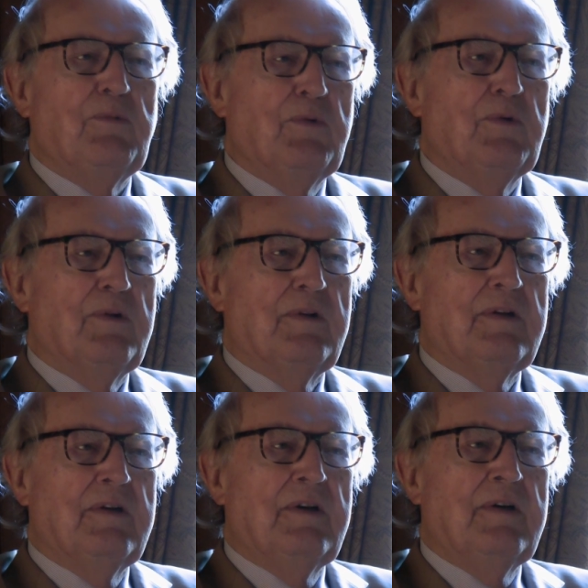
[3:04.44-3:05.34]
of the world,
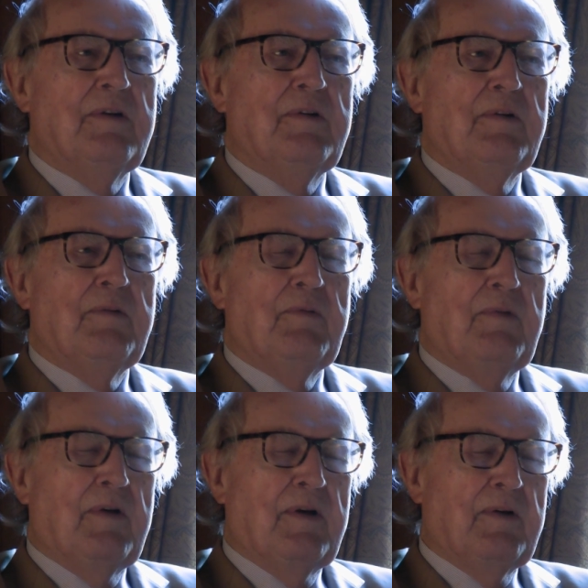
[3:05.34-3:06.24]

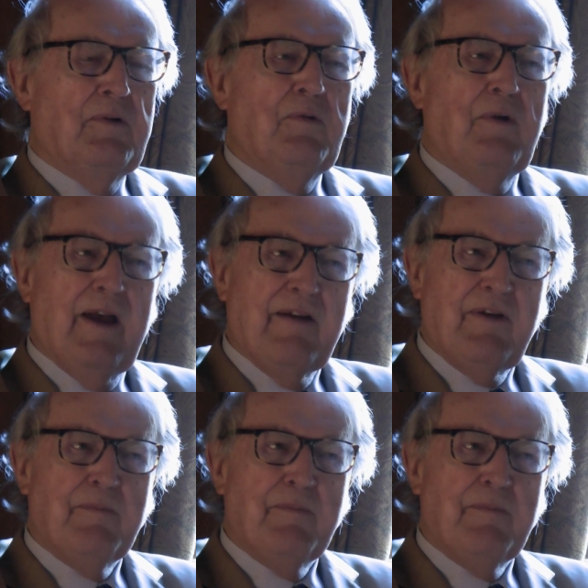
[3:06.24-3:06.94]
who have